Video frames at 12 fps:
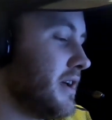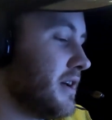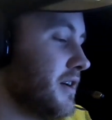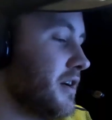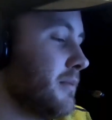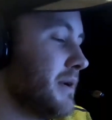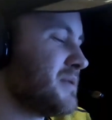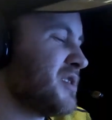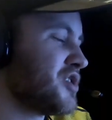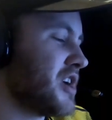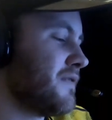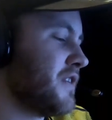I'm still
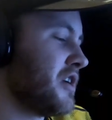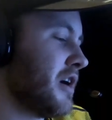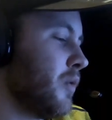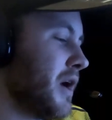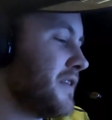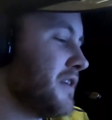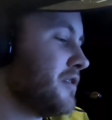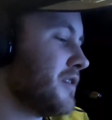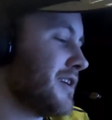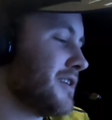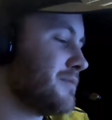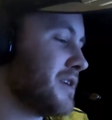trying to figure out why they do
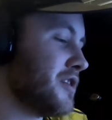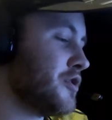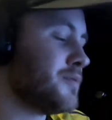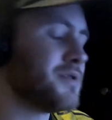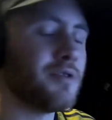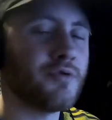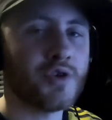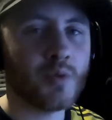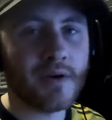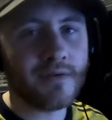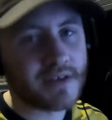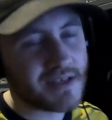that on NBA hoops and don't just
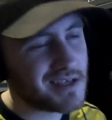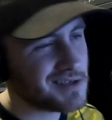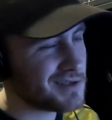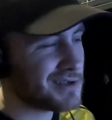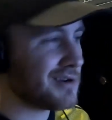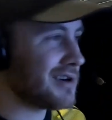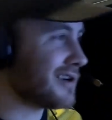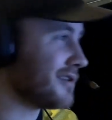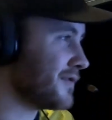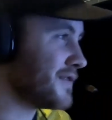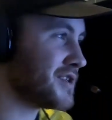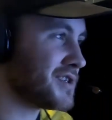wait for the season to start. I don't
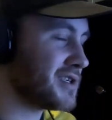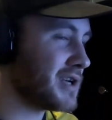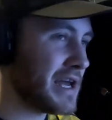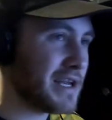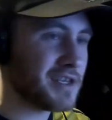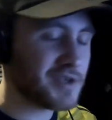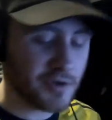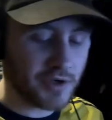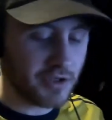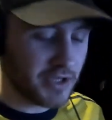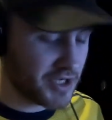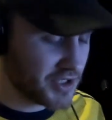know if it's just to kind of get
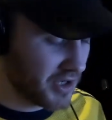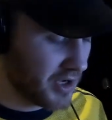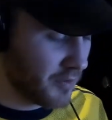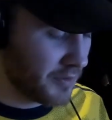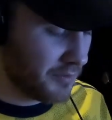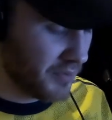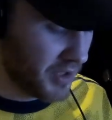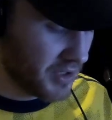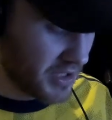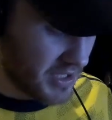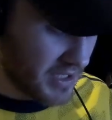circulation going, but